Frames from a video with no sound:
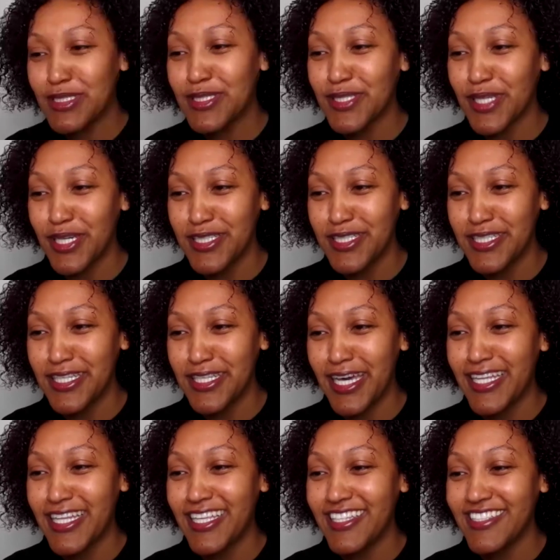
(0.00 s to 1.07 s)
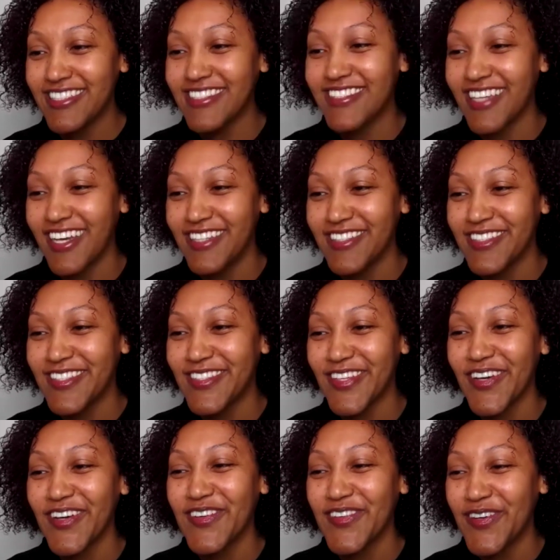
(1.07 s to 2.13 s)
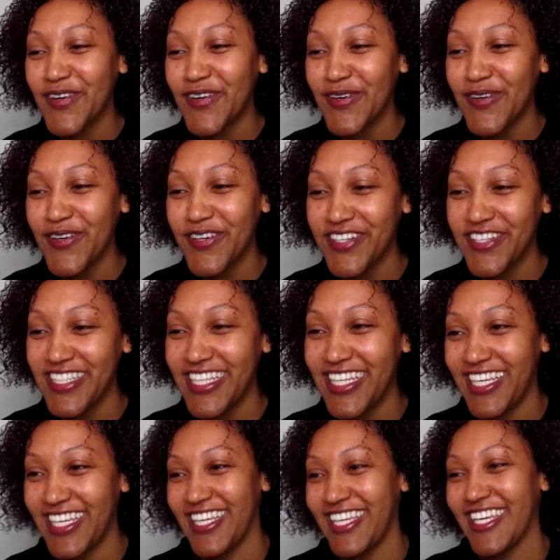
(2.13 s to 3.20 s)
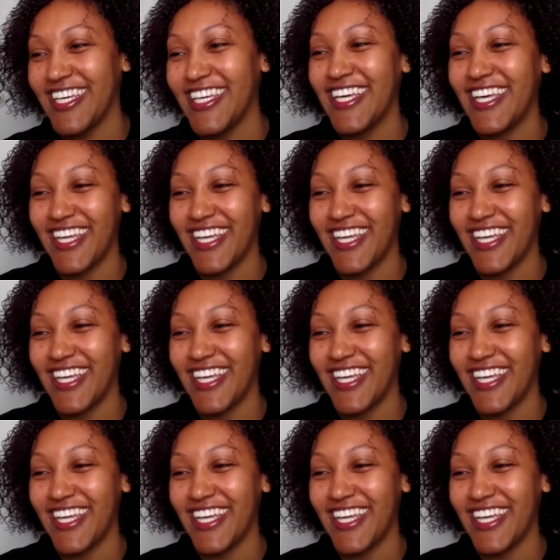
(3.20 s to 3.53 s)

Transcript: my son to that. That looks, sounds so cool. Like,